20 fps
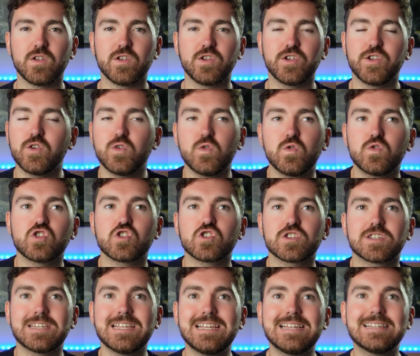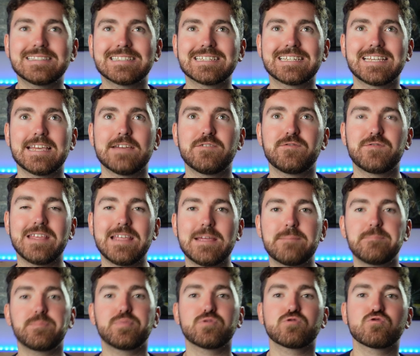You just need to give the
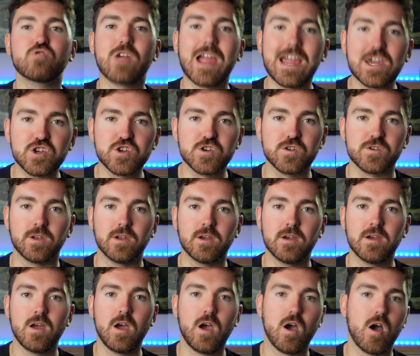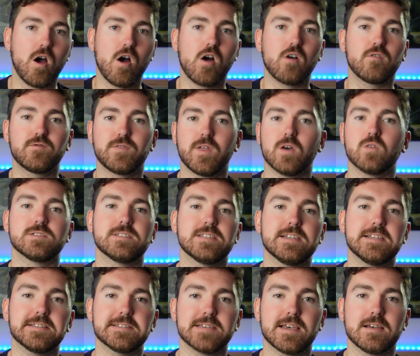impression of those
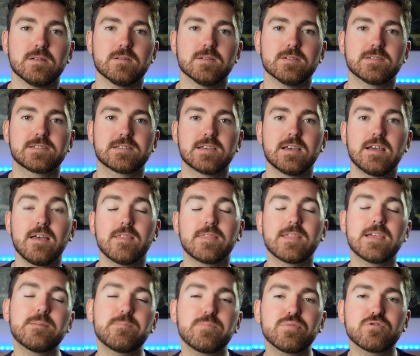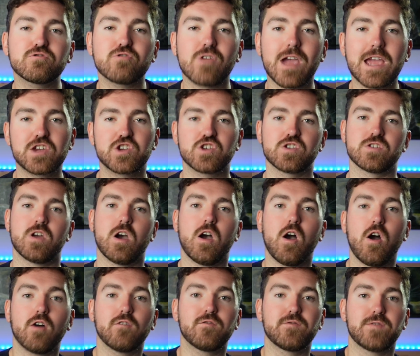details, the impression
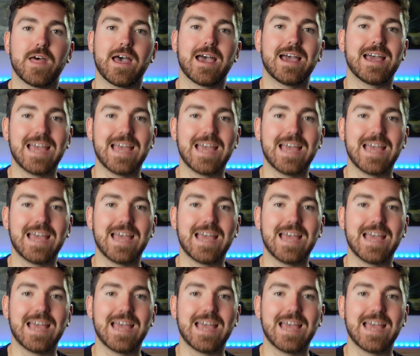of that